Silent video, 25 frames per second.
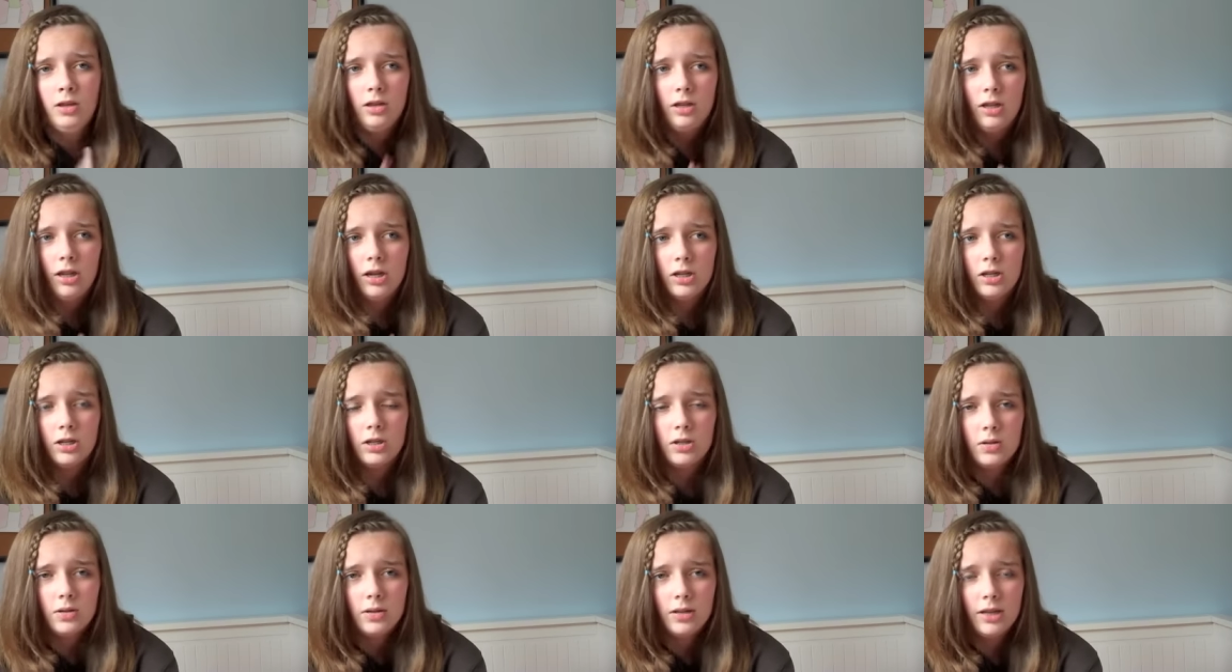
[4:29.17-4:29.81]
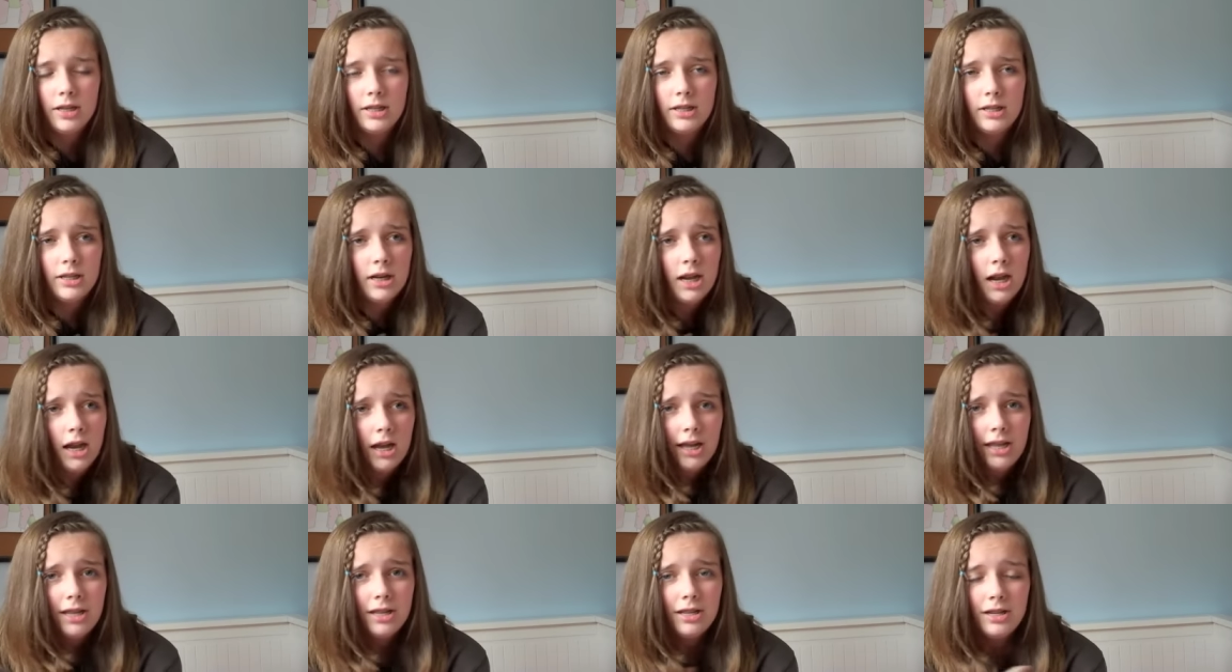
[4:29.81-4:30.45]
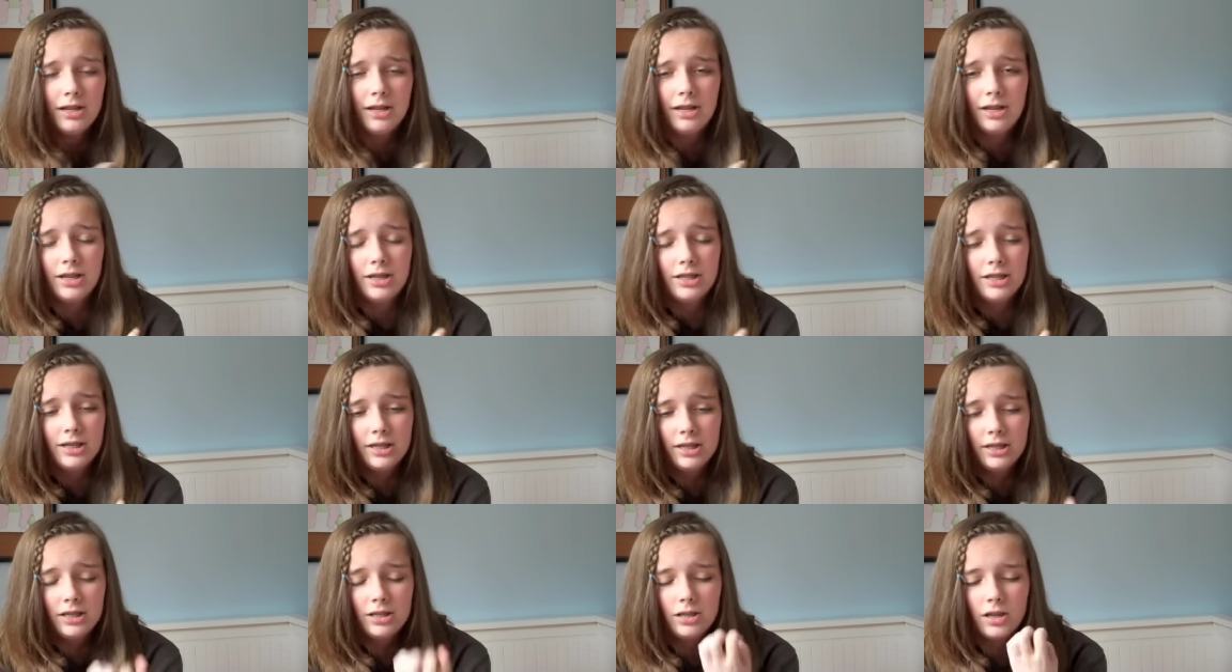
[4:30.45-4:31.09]
because it's not
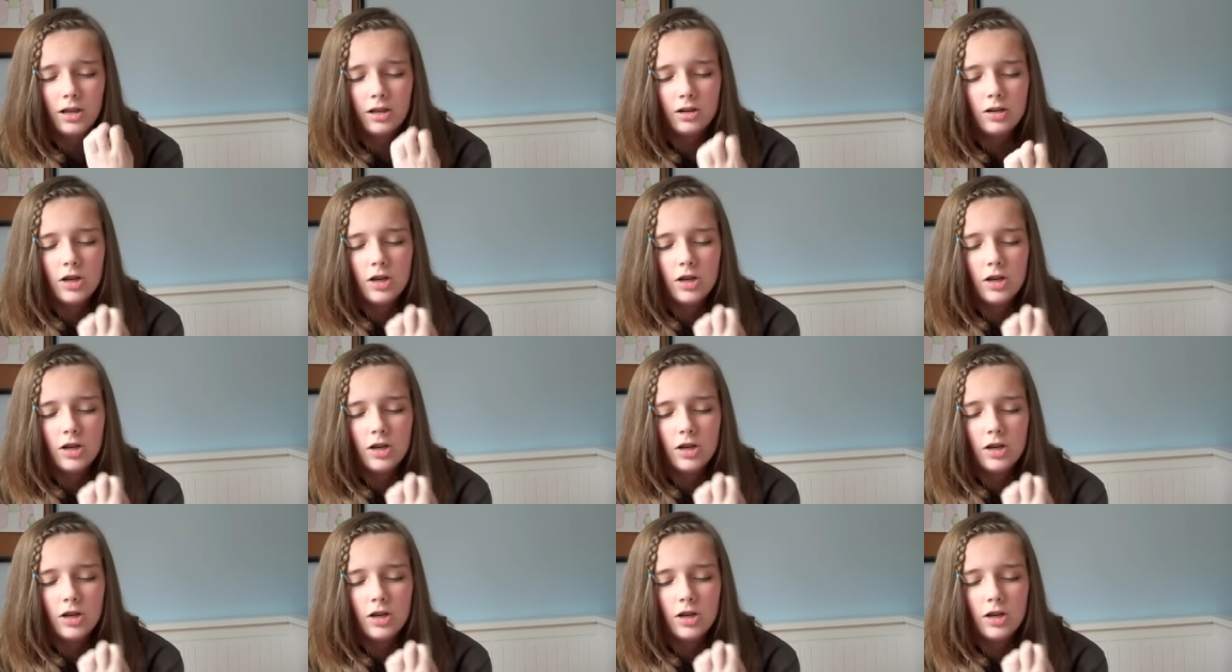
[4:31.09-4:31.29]
it's